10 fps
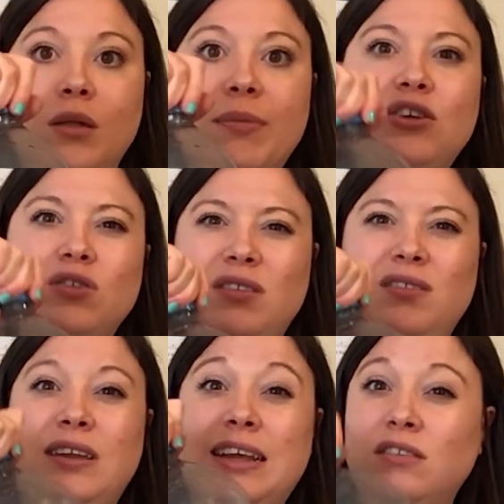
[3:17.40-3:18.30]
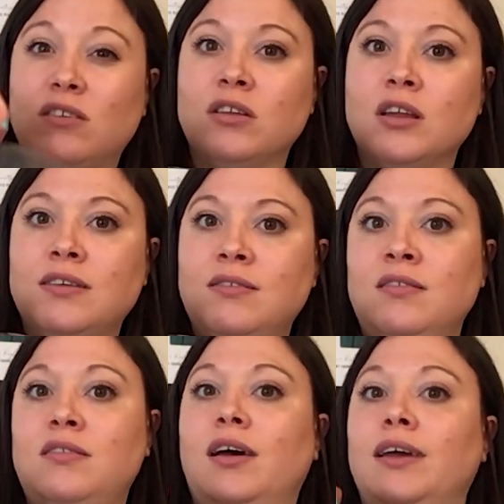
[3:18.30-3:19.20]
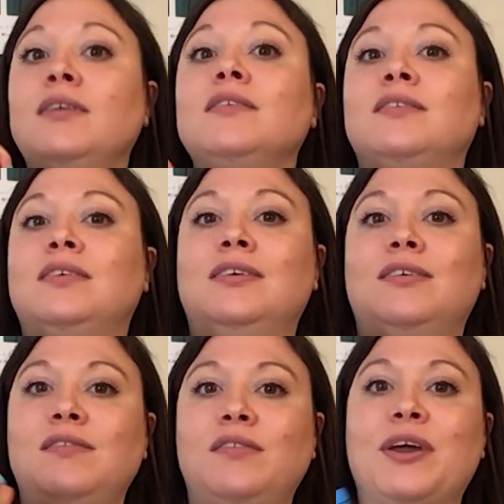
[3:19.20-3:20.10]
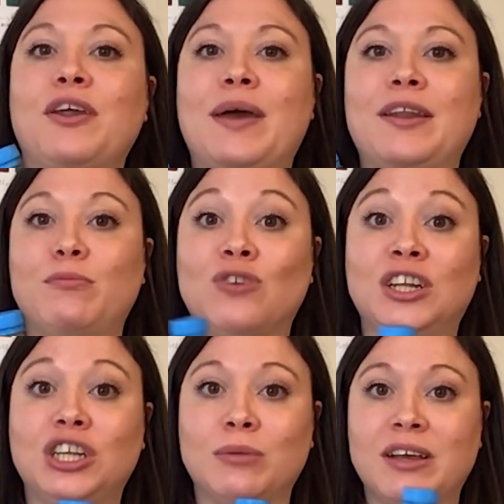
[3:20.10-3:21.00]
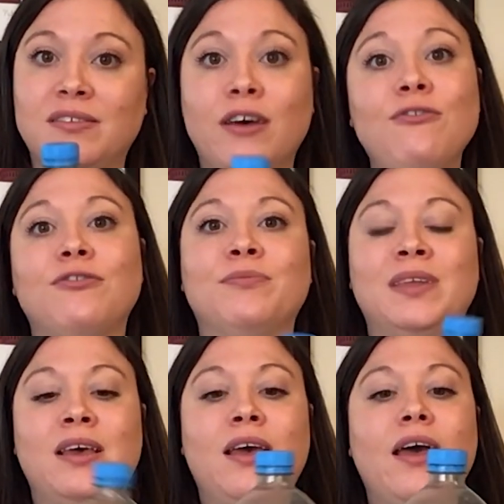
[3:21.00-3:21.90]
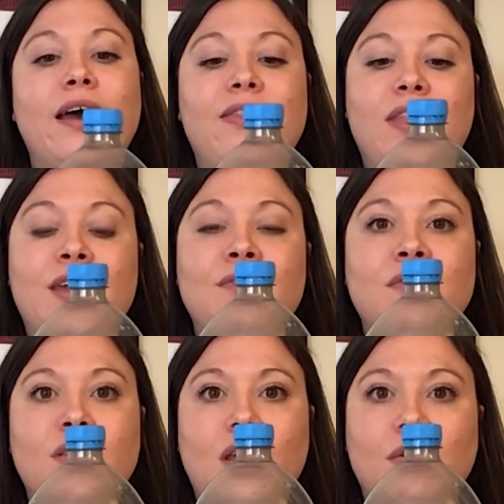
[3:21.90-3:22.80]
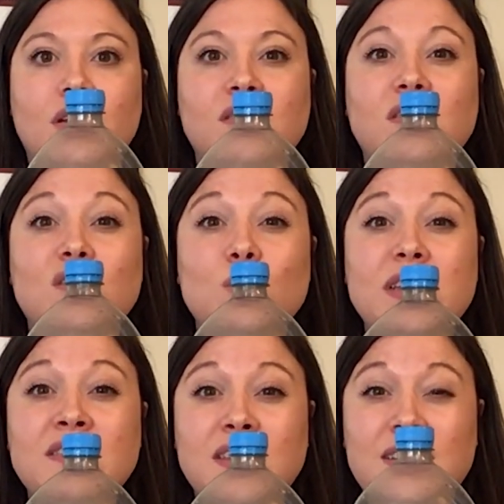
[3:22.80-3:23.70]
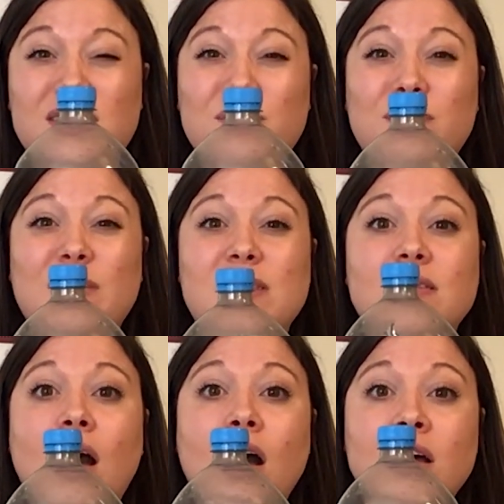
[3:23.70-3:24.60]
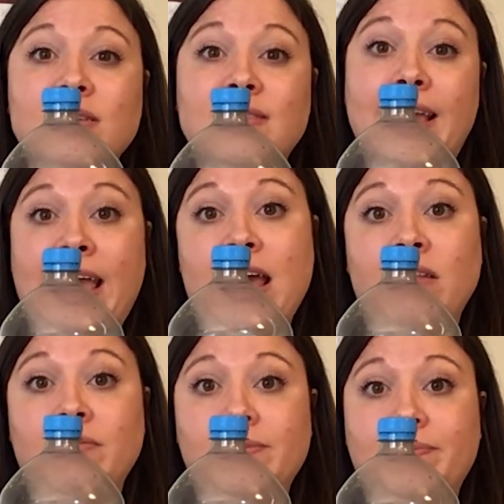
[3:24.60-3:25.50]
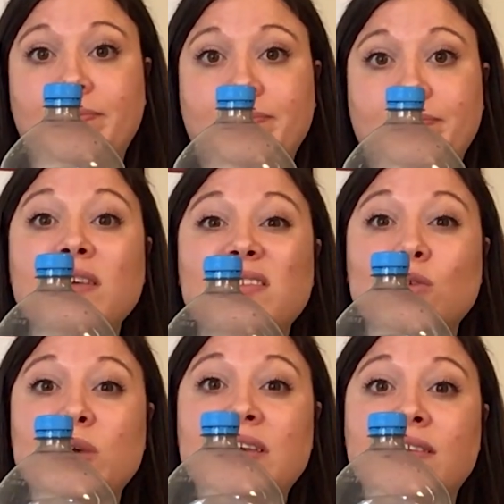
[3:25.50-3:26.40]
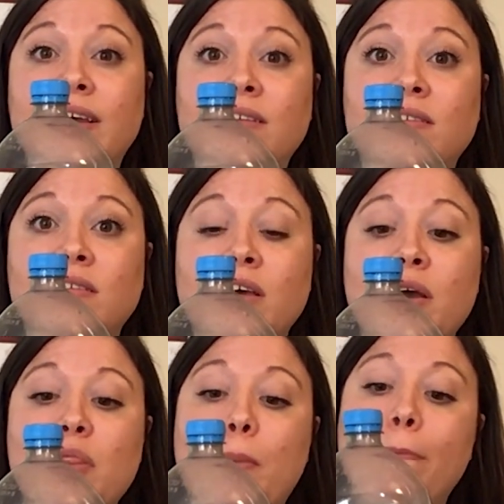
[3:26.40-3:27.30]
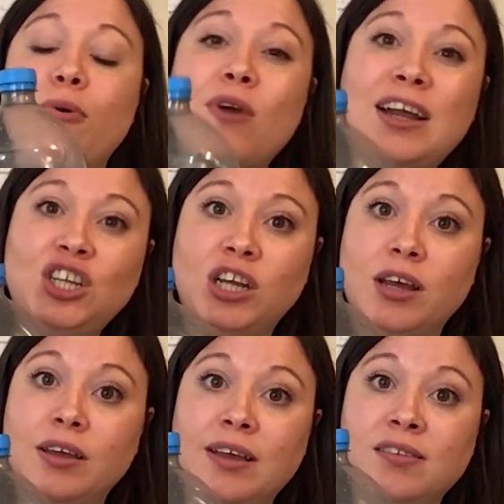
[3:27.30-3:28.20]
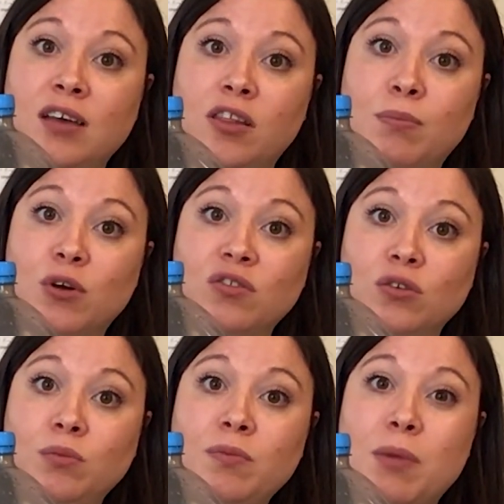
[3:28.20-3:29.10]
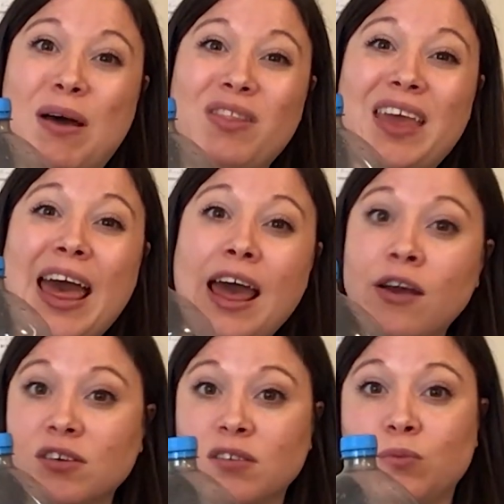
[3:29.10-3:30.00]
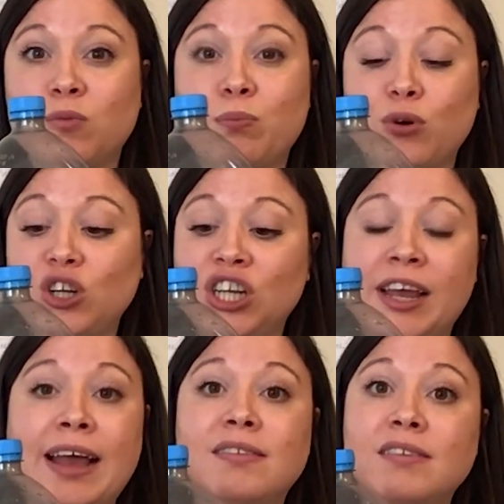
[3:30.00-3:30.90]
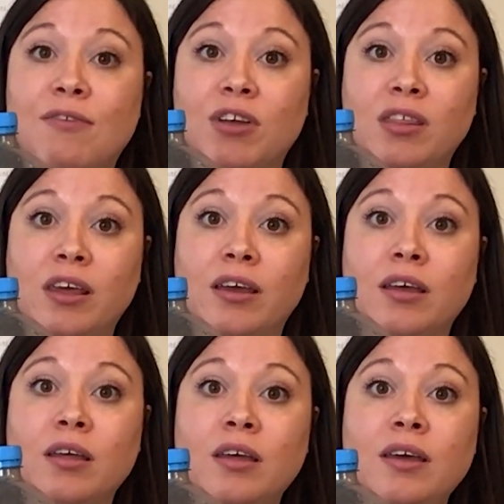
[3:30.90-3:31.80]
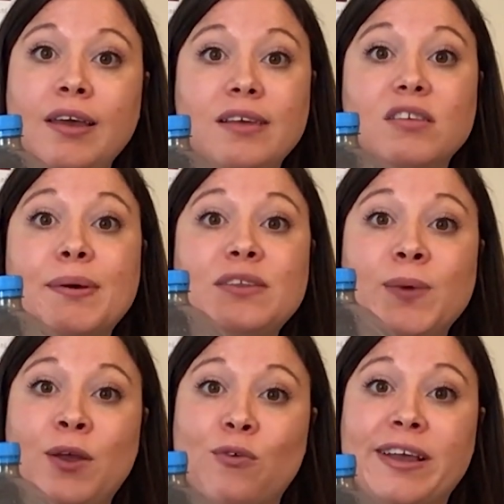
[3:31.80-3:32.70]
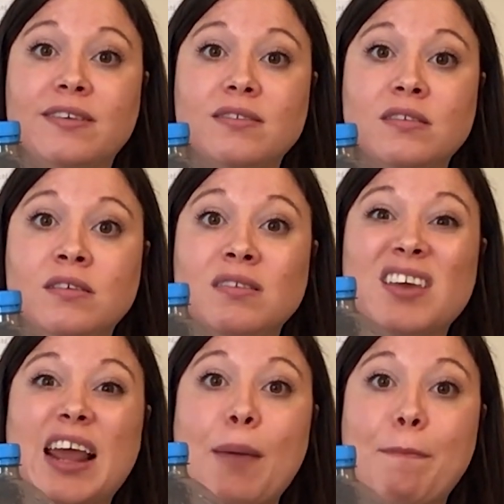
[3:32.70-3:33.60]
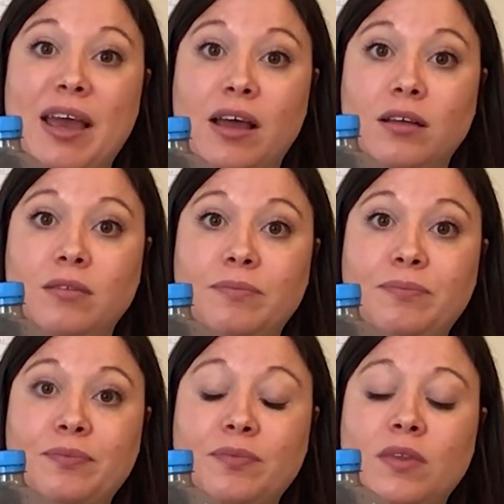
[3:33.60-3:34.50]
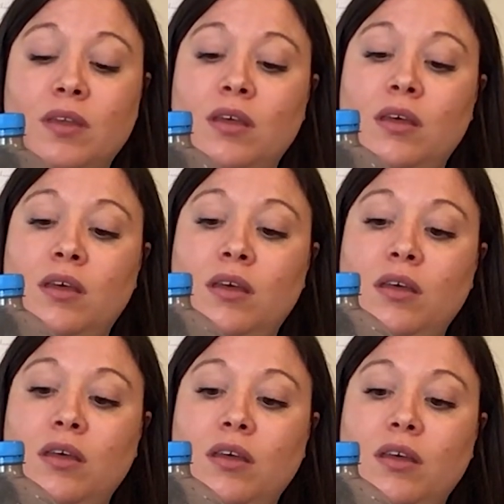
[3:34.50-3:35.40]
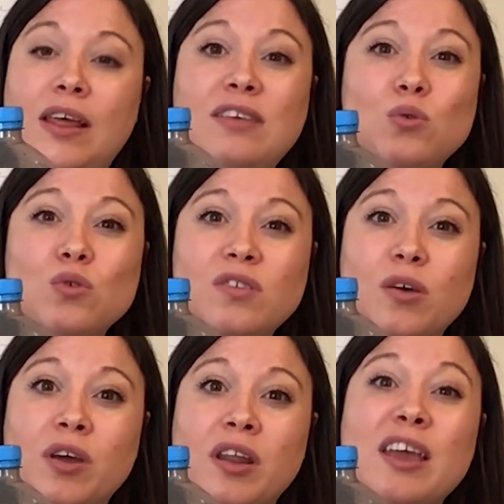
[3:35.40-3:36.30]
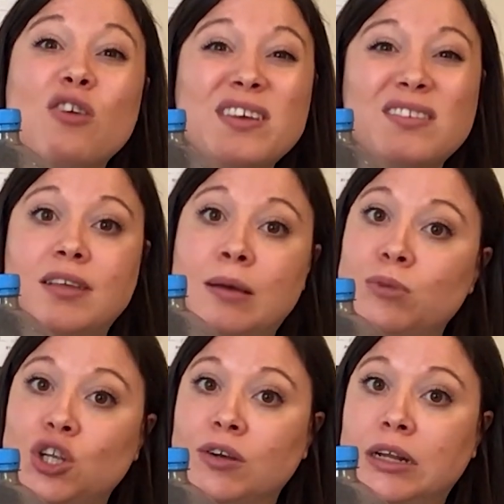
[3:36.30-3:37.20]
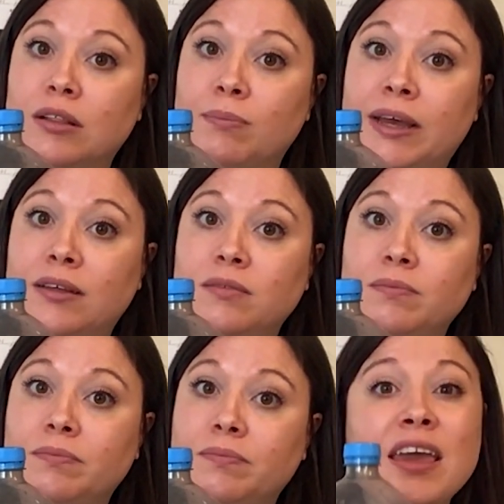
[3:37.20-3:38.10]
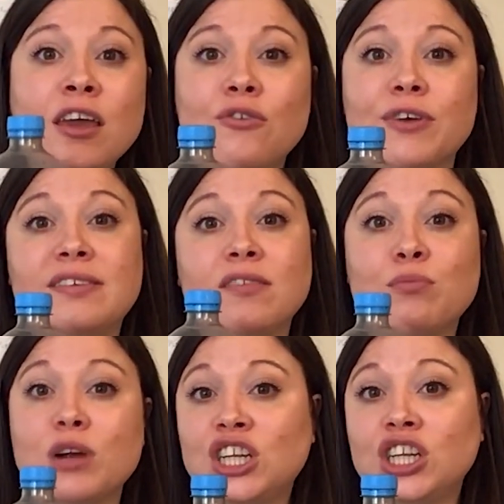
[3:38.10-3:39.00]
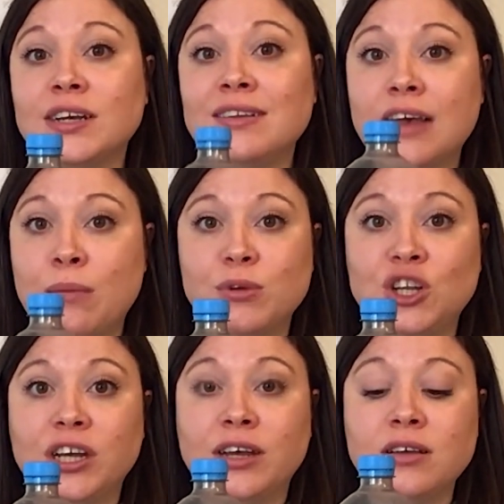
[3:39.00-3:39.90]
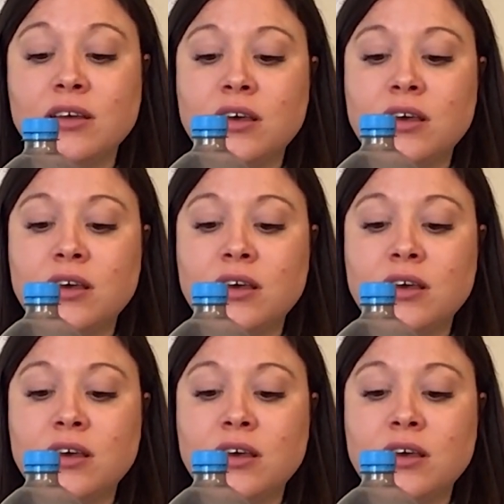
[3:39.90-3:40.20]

and make sure the lids are nice and tight so I don't end up drenching myself, and then I'm going to squeeze it as hard as I can. When I squeeze it, the pressure inside the bottle, the amount the air is pushing against everything, is going to increase. It's going to get bigger. And that's also going to increase the temperature a little bit. That increase of pressure and temperature